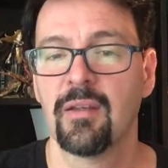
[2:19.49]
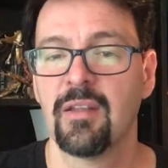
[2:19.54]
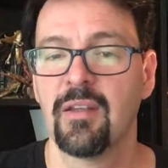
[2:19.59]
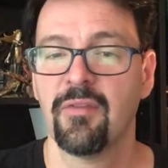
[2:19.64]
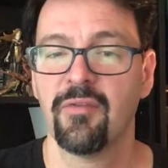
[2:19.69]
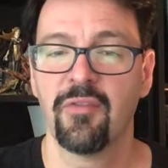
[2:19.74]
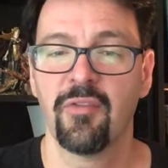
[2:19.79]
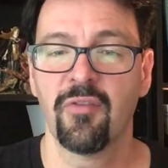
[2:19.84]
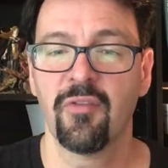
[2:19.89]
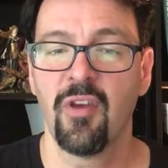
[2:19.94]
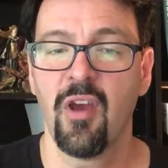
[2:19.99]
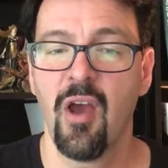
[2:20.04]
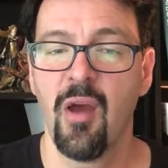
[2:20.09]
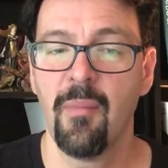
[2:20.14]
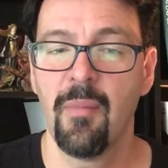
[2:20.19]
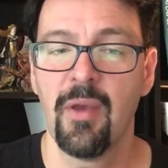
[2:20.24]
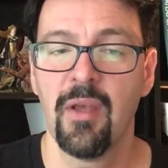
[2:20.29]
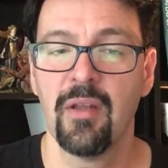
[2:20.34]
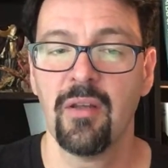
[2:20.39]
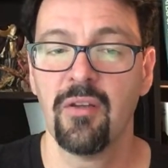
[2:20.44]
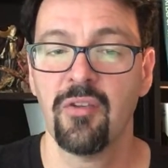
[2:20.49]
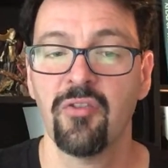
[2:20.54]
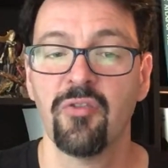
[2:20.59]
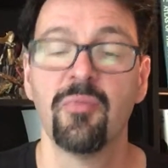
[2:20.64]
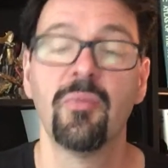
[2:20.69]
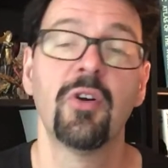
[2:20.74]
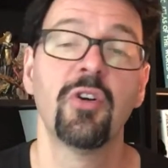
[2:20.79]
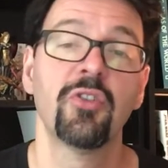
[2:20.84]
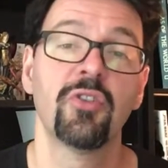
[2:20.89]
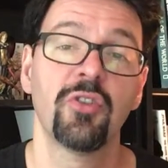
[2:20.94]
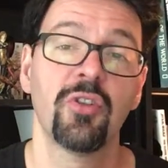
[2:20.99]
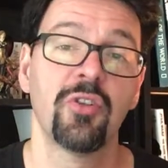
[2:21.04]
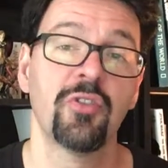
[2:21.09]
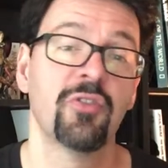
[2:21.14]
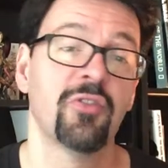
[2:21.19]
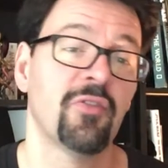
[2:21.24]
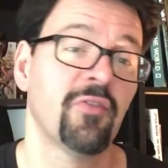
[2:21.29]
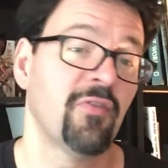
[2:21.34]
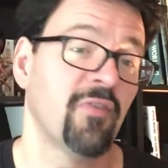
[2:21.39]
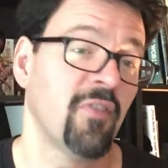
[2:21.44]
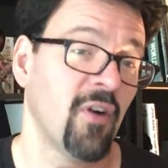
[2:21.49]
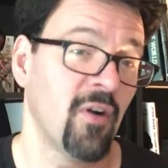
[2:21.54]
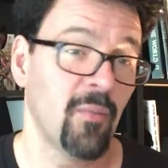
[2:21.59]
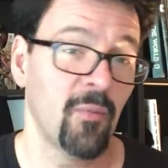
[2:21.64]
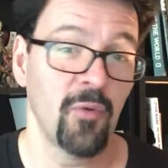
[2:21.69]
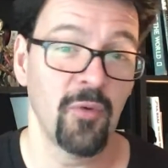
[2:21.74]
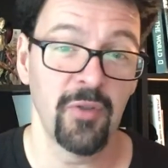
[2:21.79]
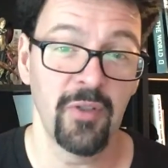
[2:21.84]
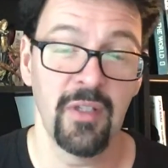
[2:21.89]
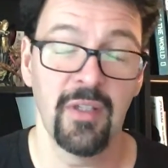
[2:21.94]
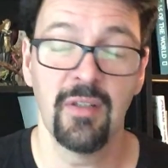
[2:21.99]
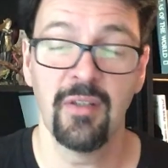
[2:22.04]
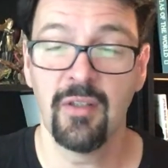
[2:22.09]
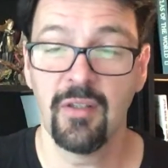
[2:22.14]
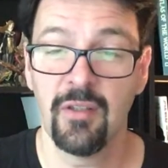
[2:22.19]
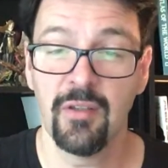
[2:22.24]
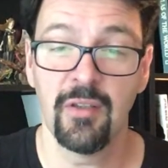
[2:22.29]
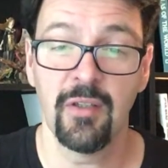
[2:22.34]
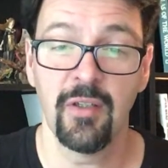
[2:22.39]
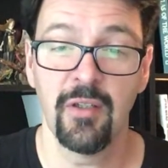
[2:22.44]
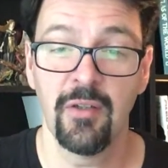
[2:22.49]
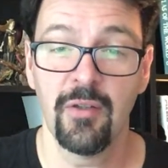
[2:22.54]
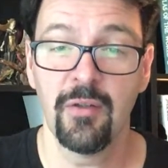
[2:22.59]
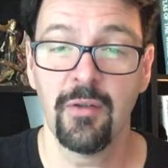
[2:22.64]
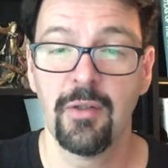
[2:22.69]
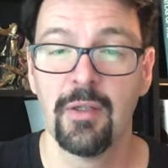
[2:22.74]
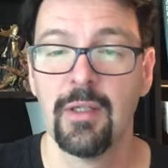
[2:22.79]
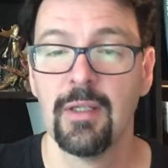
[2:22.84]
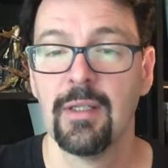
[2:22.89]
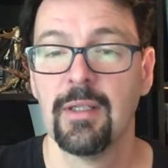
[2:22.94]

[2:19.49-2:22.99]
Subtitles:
gift of combat. His martial arts are far more detailed here.